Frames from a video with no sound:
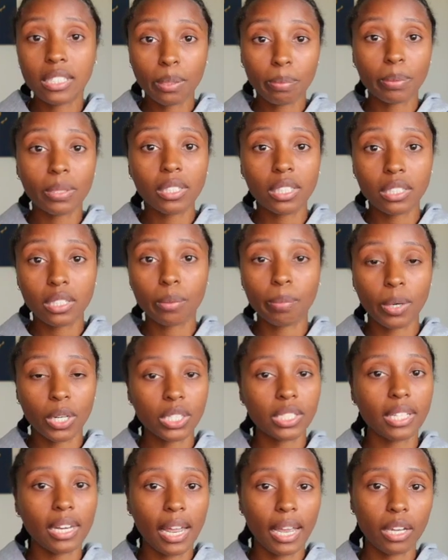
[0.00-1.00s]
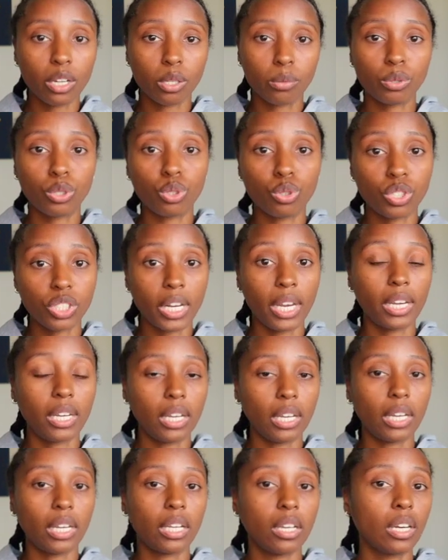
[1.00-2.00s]
typically the person that helps you check
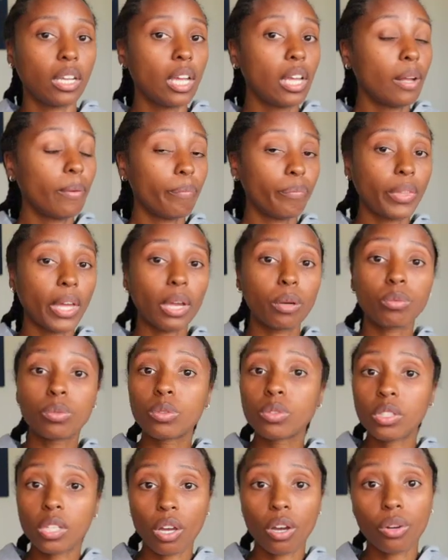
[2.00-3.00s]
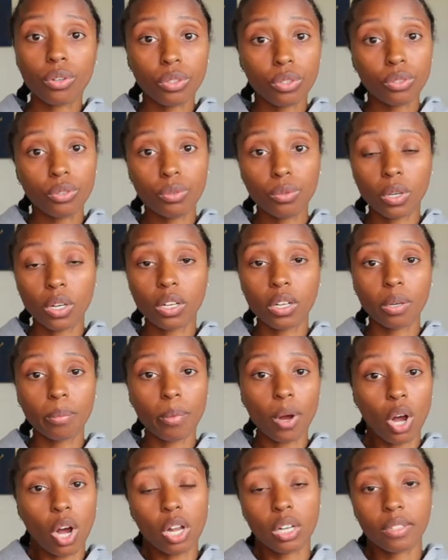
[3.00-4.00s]
in, they will tell you
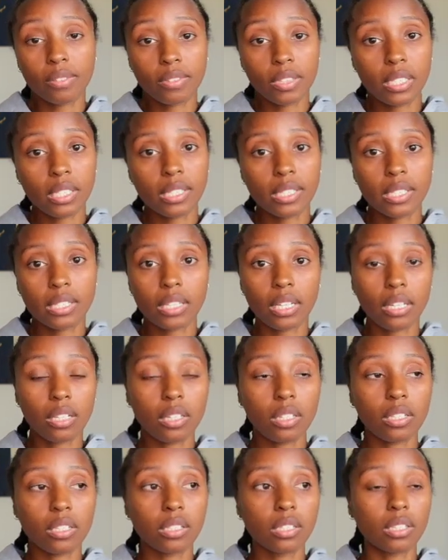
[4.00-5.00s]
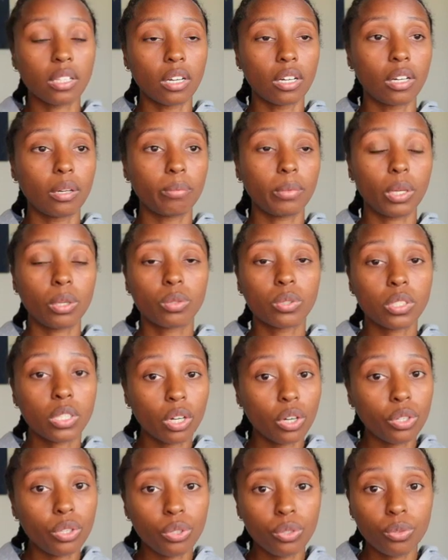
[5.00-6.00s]
all of these things. They will
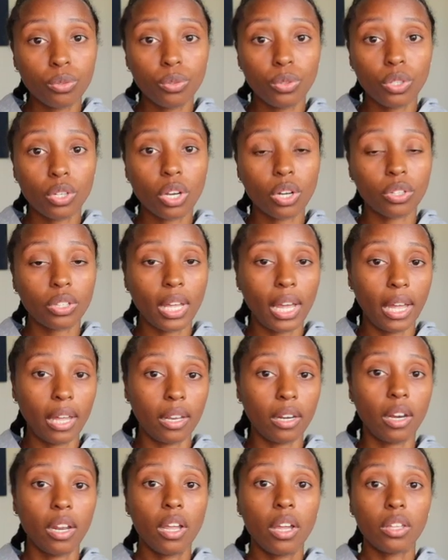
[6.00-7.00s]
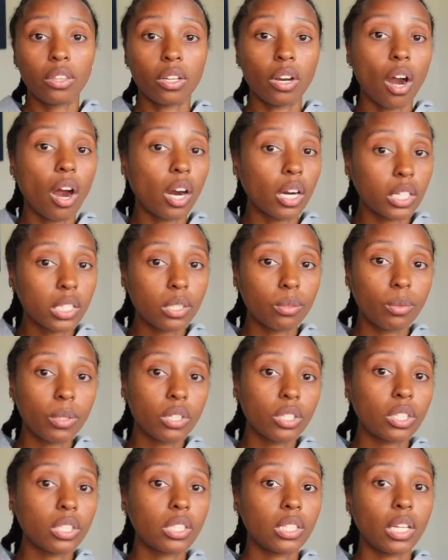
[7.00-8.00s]
tell you, you know, that there are
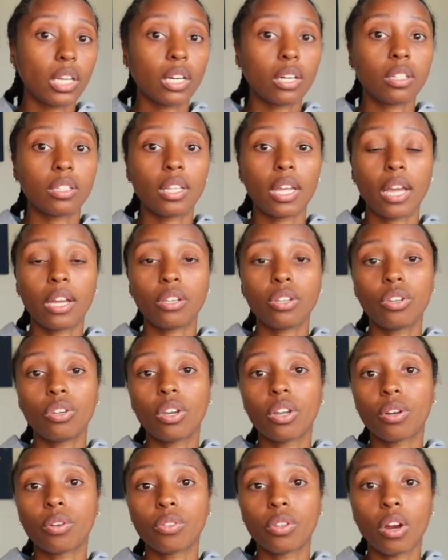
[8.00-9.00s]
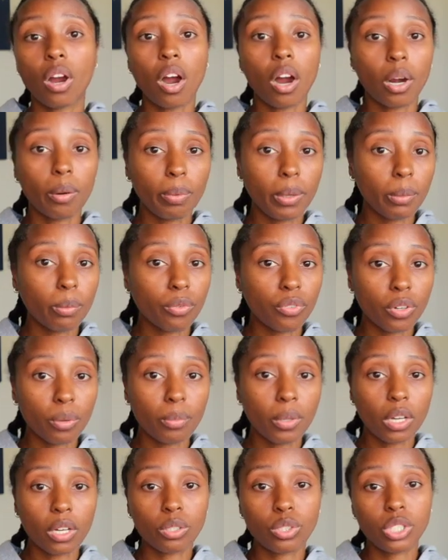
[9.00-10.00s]
swingers there, that, you know, there are people from
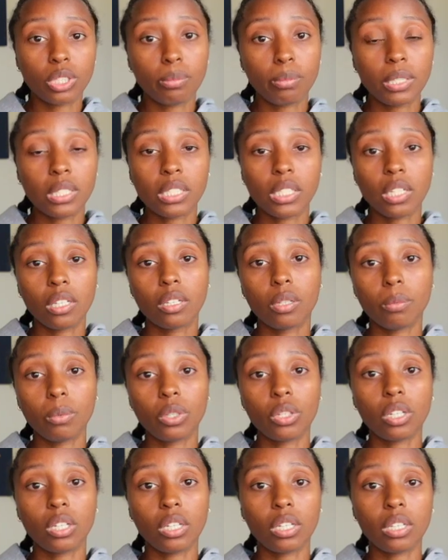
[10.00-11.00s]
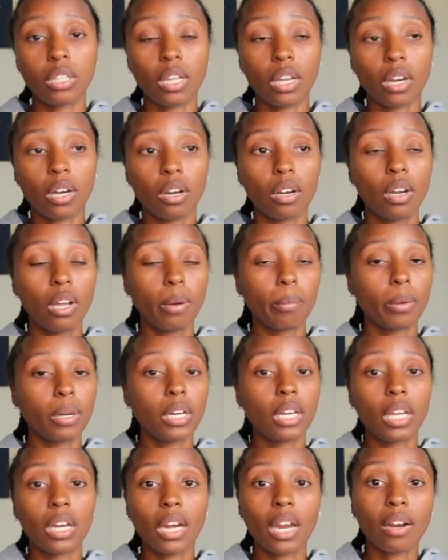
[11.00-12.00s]
the LGBT community there. But
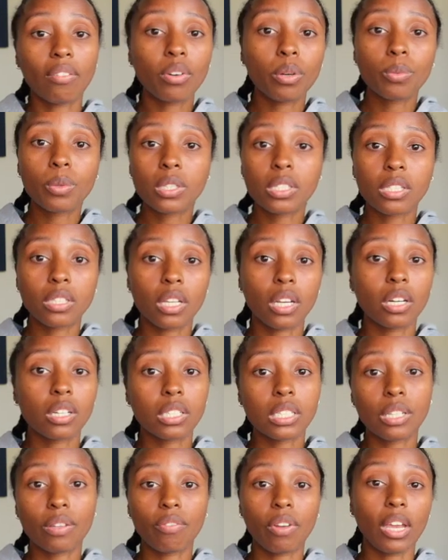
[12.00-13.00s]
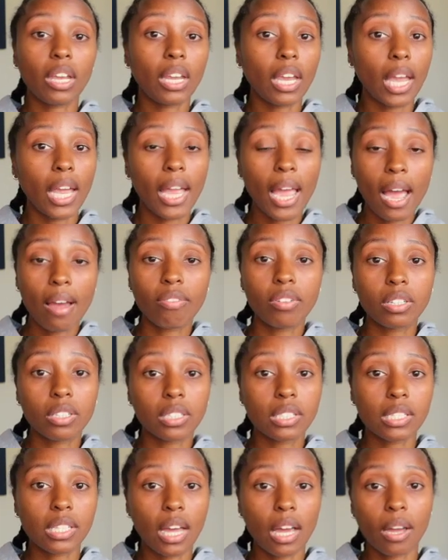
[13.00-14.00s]
again, everyone's there to vacay, have a
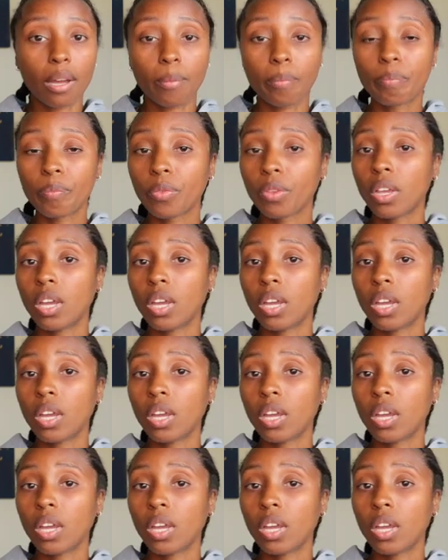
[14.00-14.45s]
good time.